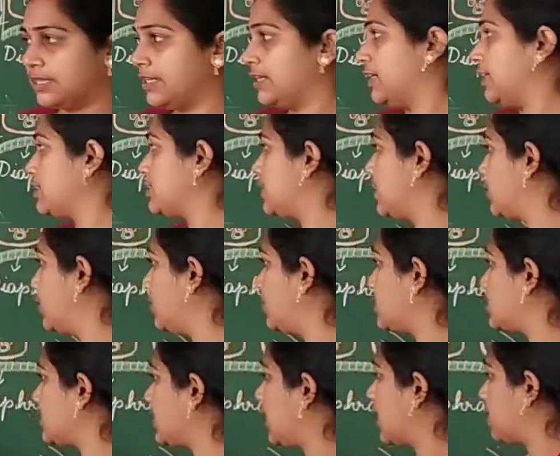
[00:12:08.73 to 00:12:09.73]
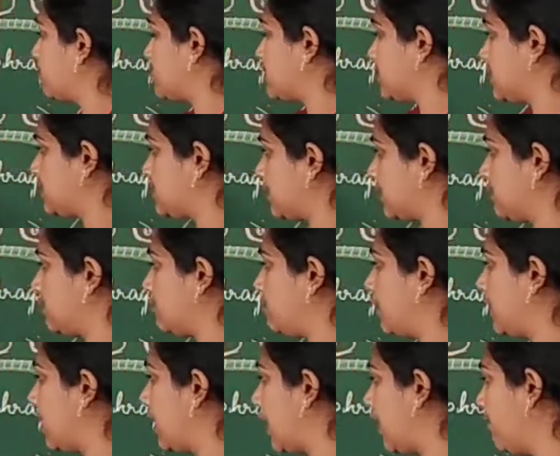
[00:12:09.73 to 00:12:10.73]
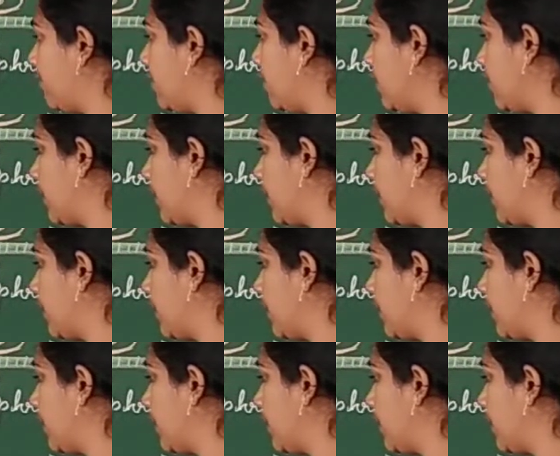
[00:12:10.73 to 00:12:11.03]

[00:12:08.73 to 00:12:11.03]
I said you this RBC cell will be having